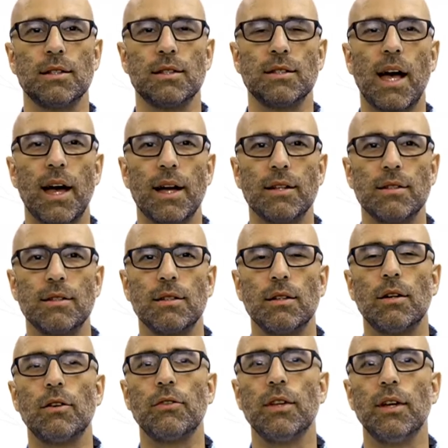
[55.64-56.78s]
the size
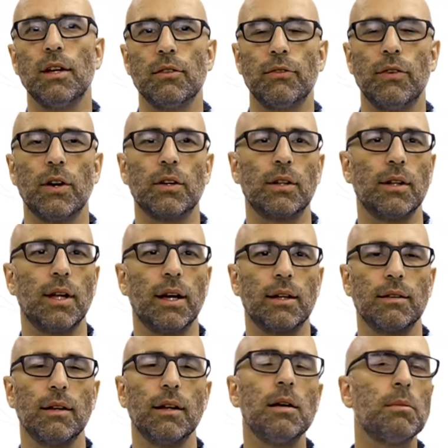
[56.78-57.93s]
of the infarct, like
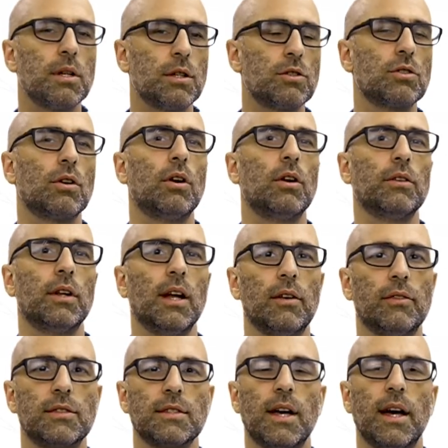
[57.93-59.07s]
the image on the
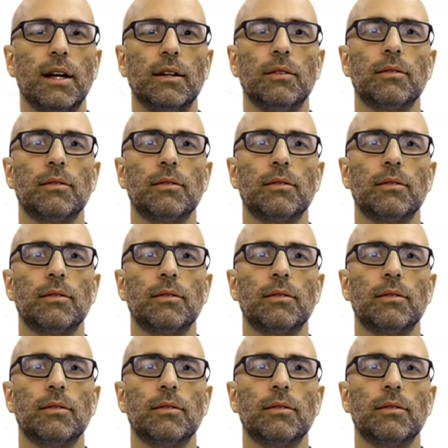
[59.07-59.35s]
left side.